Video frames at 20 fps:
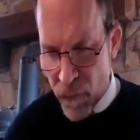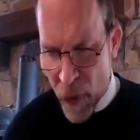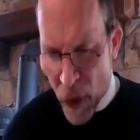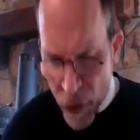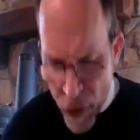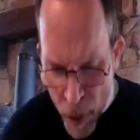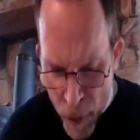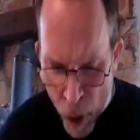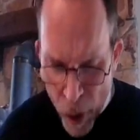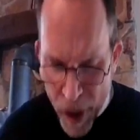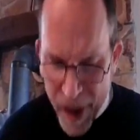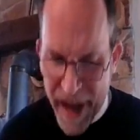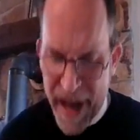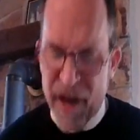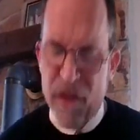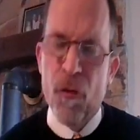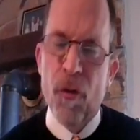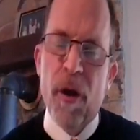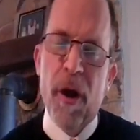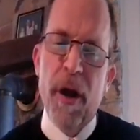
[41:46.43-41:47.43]
The more
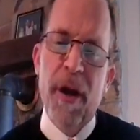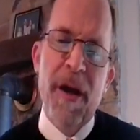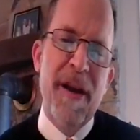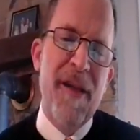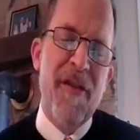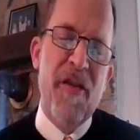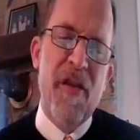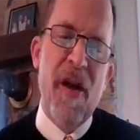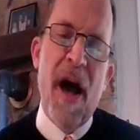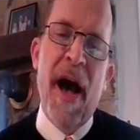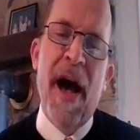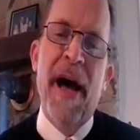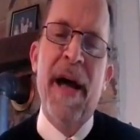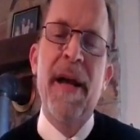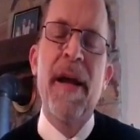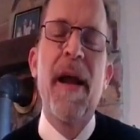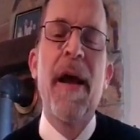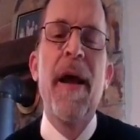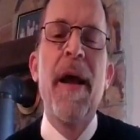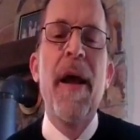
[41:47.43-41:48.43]
intricate a
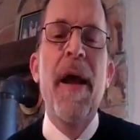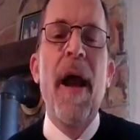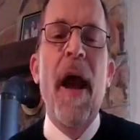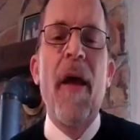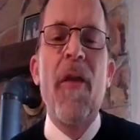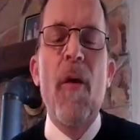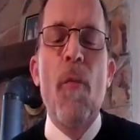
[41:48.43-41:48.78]
design and